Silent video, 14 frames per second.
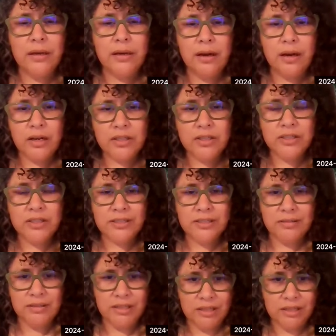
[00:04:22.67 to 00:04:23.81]
conscious
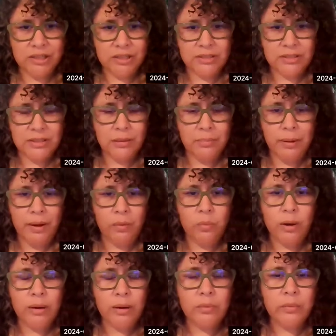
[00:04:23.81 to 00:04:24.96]
decisions about
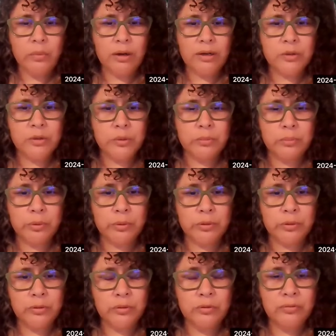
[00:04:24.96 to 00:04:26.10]
what we want to
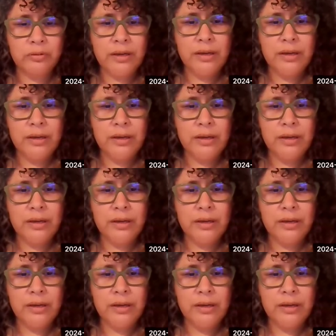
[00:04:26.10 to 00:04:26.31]
improve,